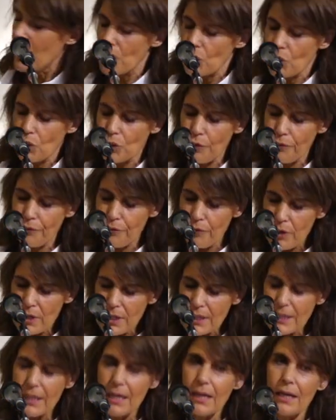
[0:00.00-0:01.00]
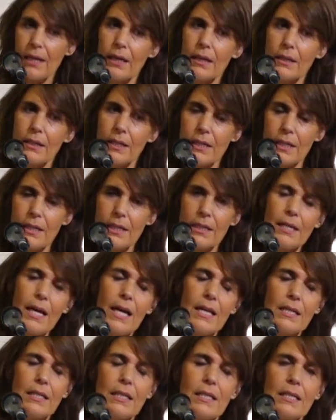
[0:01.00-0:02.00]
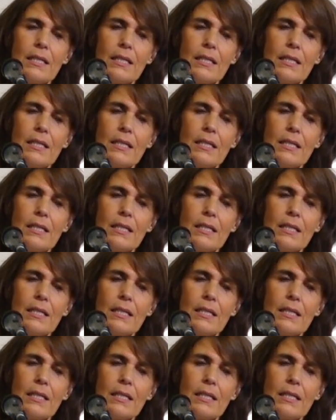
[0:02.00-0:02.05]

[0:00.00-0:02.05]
So the first thing that it says